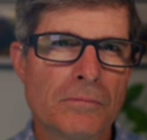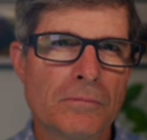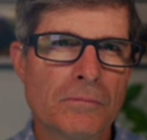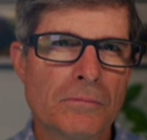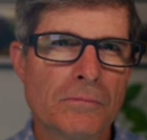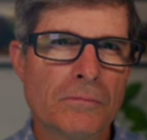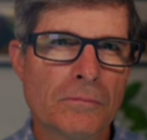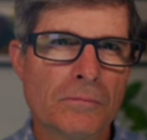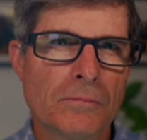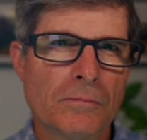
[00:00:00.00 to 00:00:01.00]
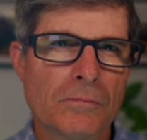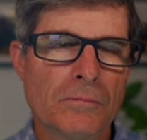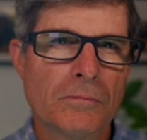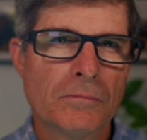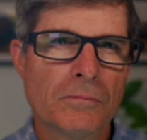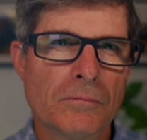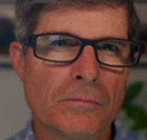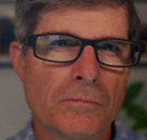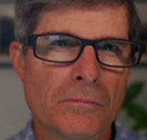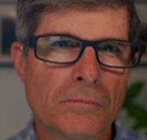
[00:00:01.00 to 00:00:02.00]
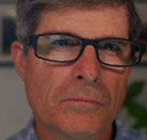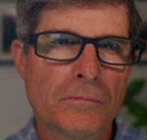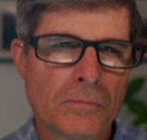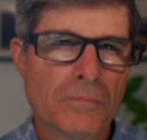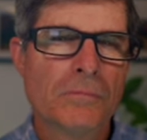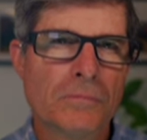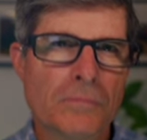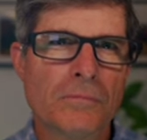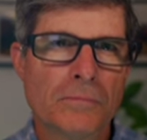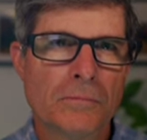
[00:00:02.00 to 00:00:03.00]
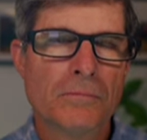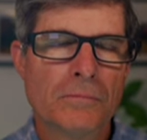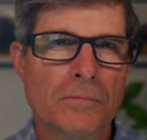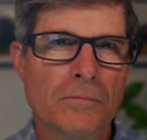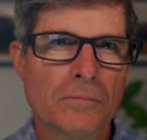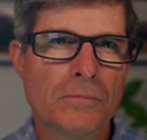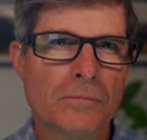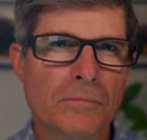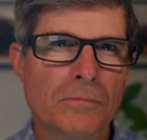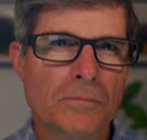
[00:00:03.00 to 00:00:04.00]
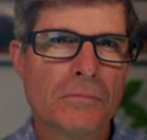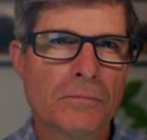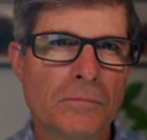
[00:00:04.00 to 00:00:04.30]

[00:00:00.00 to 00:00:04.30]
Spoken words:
The person shown says nothing.